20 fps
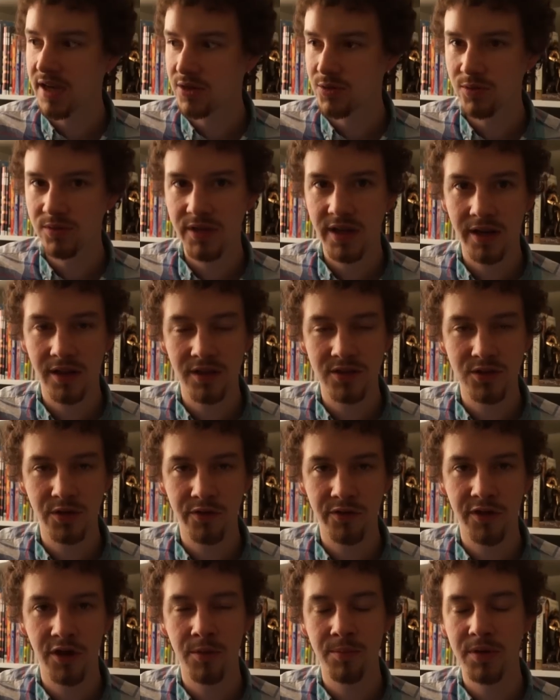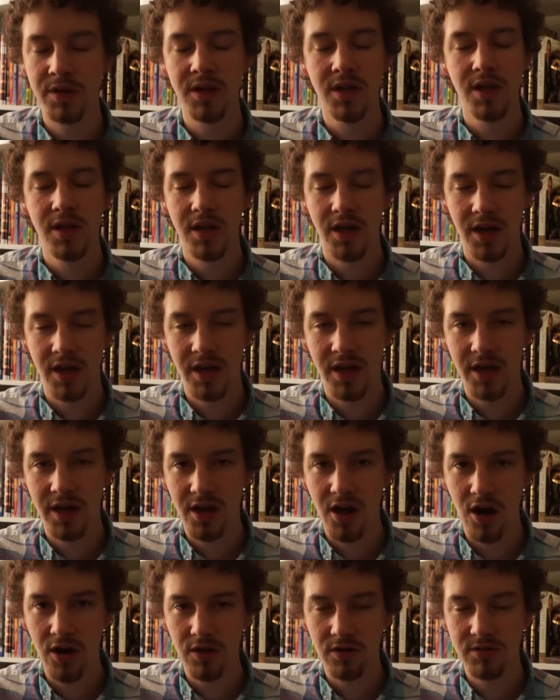his actual title is over there, but
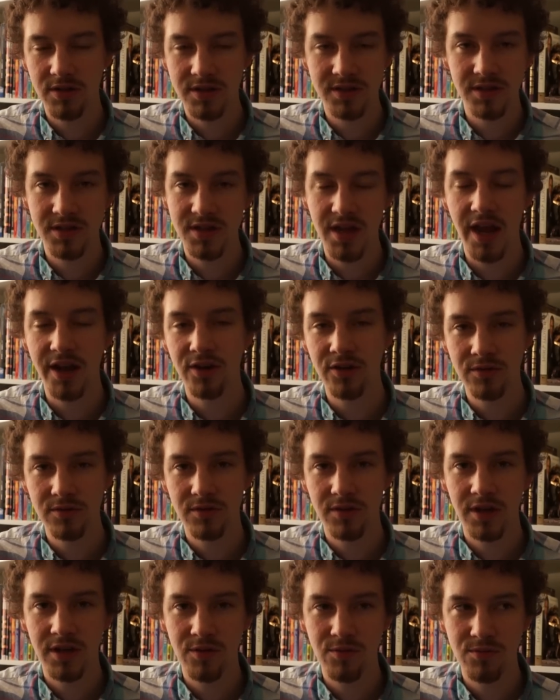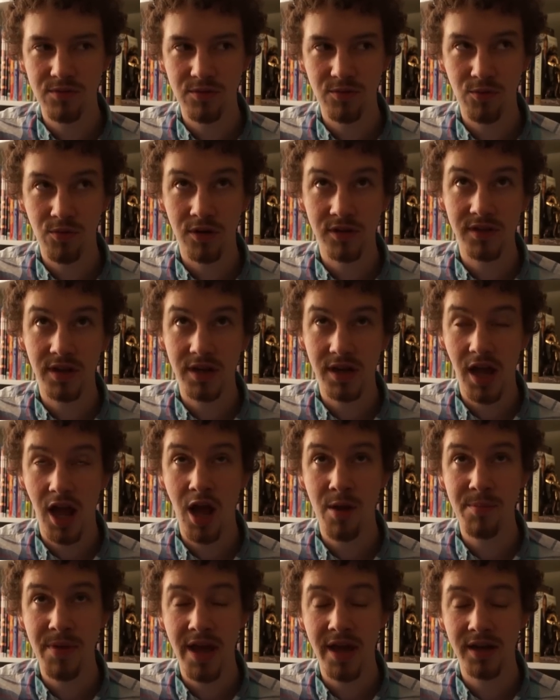he's a designer. He worked on
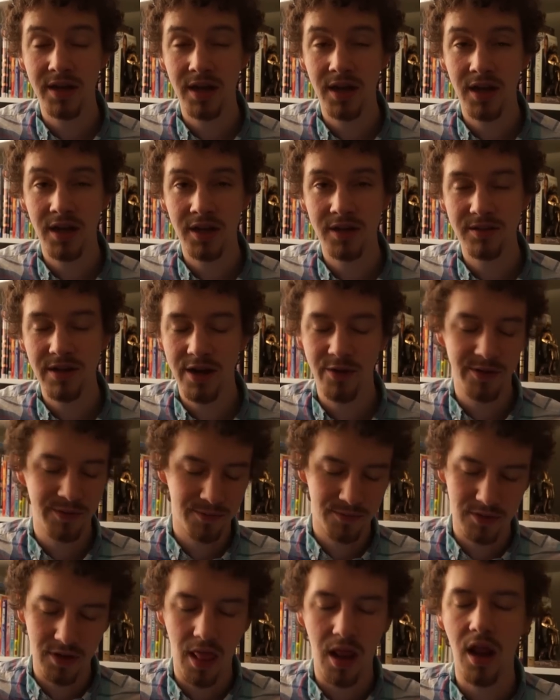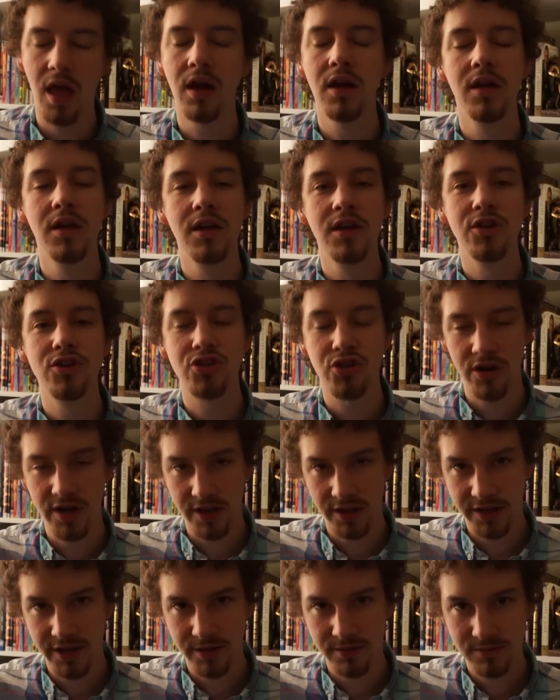combat anyway, Sean
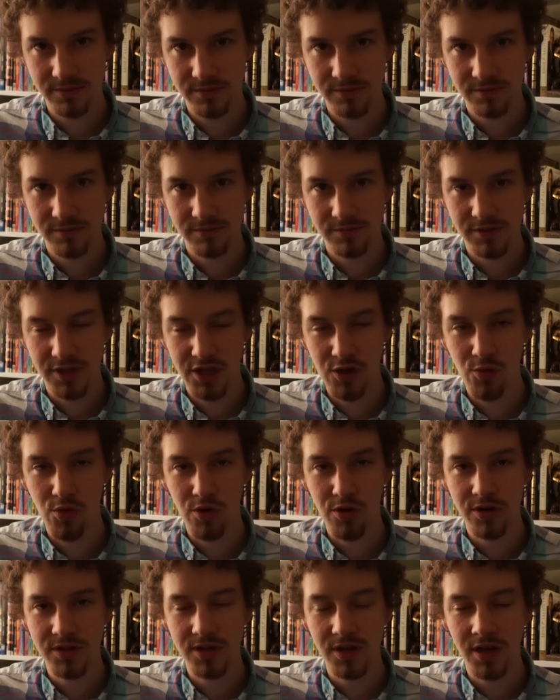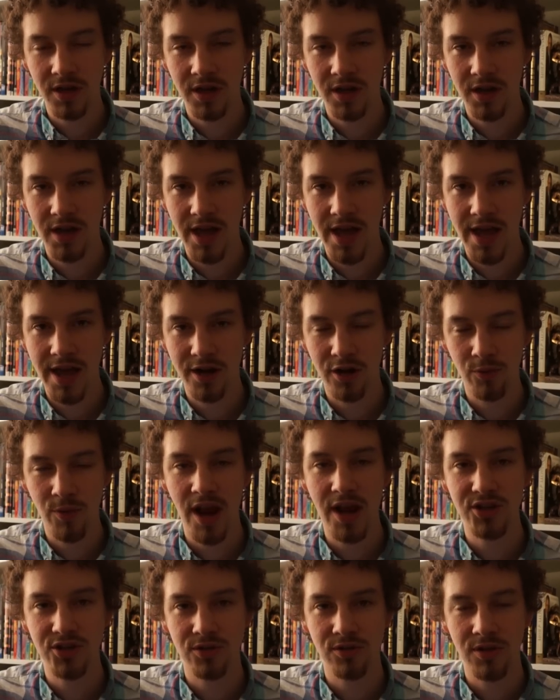Elliott. He worked at
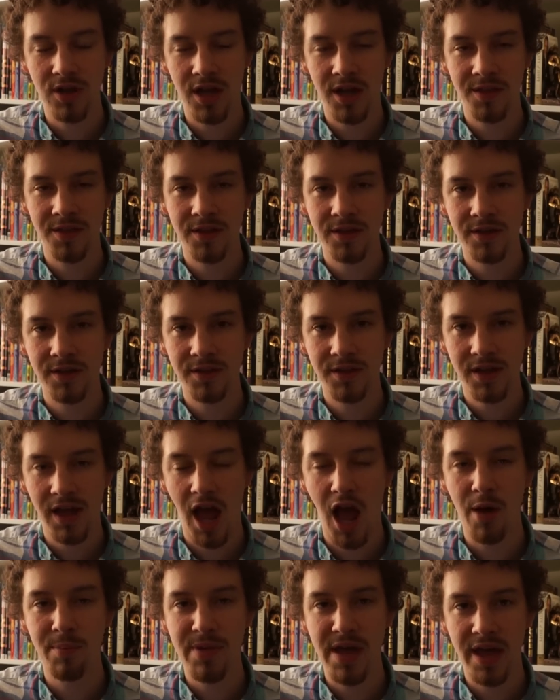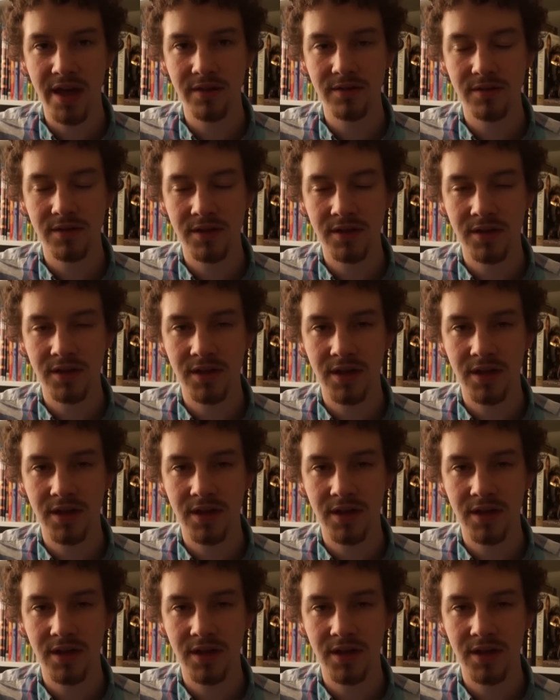Irrational on the combat